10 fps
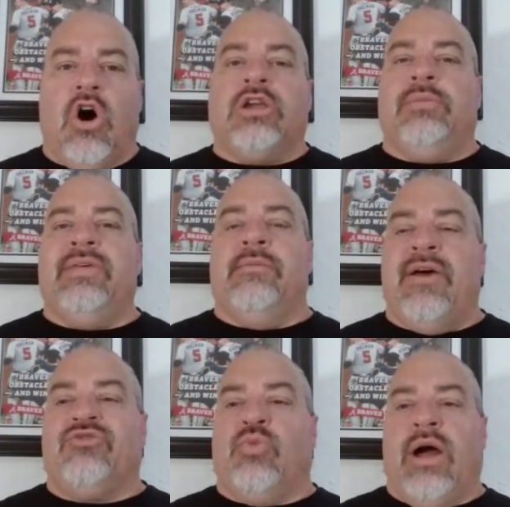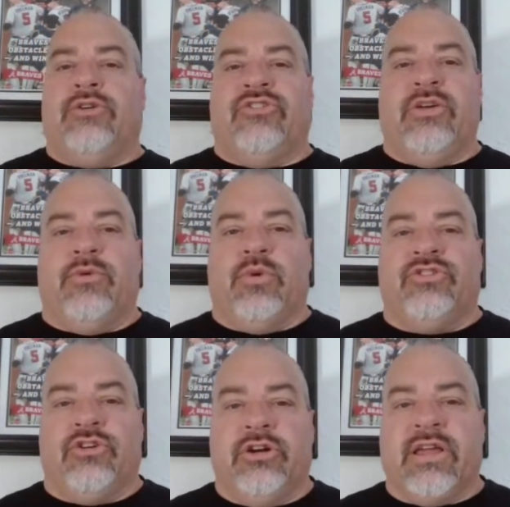arguably the best wide receiver
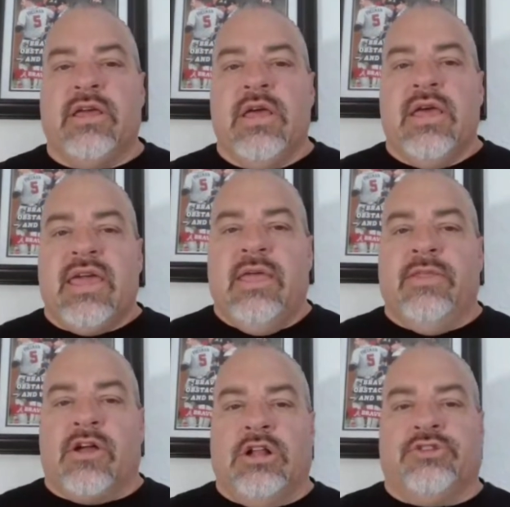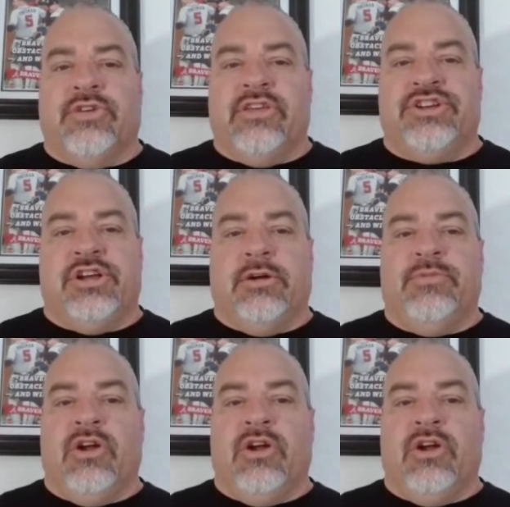returning in the country this year.